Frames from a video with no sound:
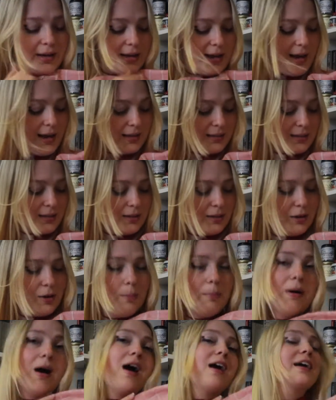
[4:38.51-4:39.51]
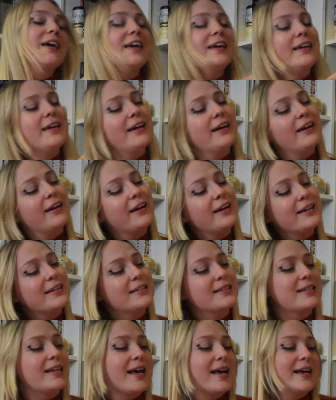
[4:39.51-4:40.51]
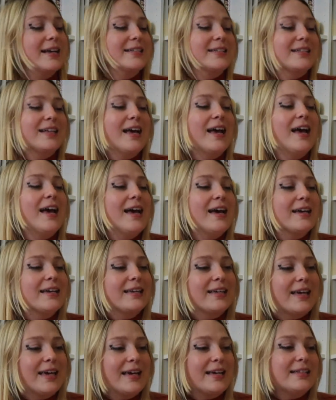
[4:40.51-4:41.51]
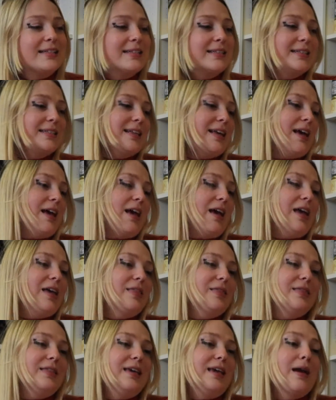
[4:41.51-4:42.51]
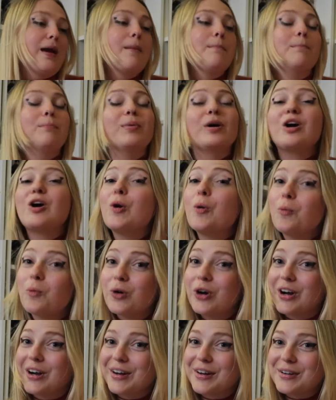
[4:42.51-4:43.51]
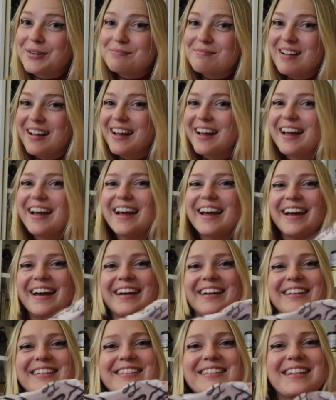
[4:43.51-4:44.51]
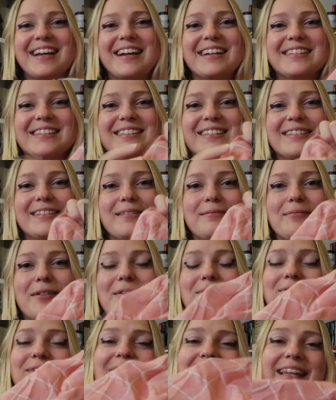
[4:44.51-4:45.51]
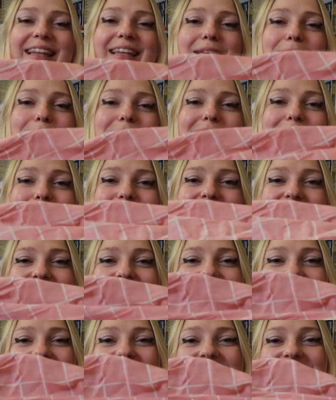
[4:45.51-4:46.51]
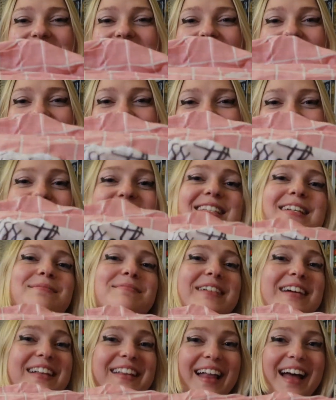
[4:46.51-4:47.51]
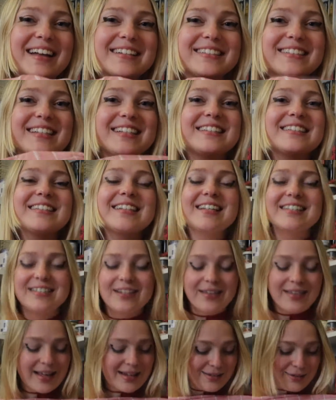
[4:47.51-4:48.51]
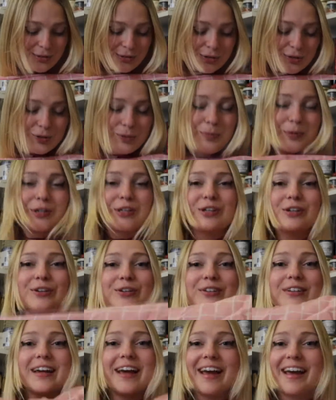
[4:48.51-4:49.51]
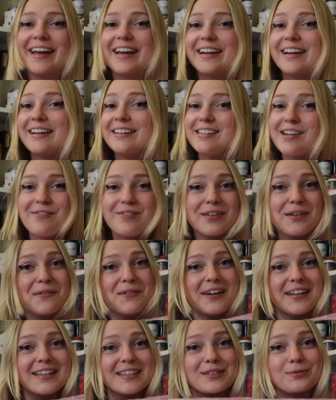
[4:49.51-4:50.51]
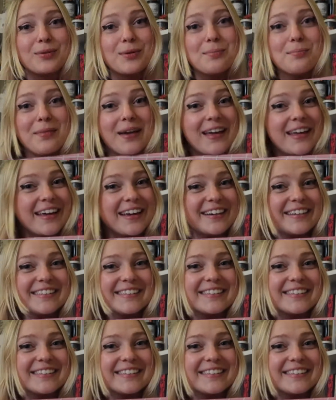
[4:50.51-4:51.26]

It has a little pocket here. It says, "Kiss the bookworm," and it's got some red lip smacking and some glasses. So that's super cute, and I'll definitely wear this when baking.